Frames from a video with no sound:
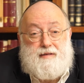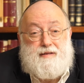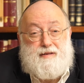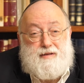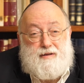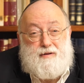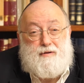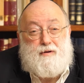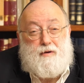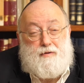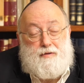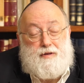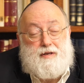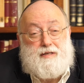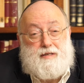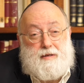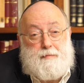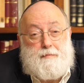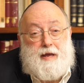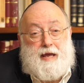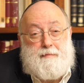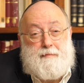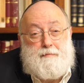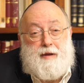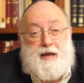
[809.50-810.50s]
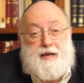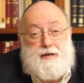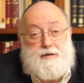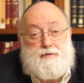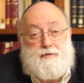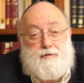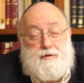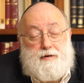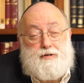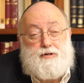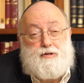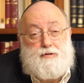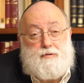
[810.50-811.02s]
you know there's a, a major
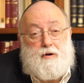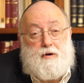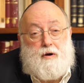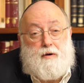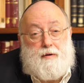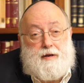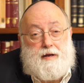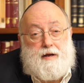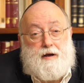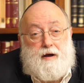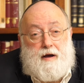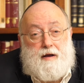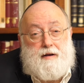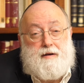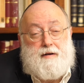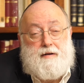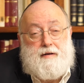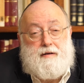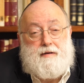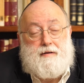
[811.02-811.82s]
issue going on.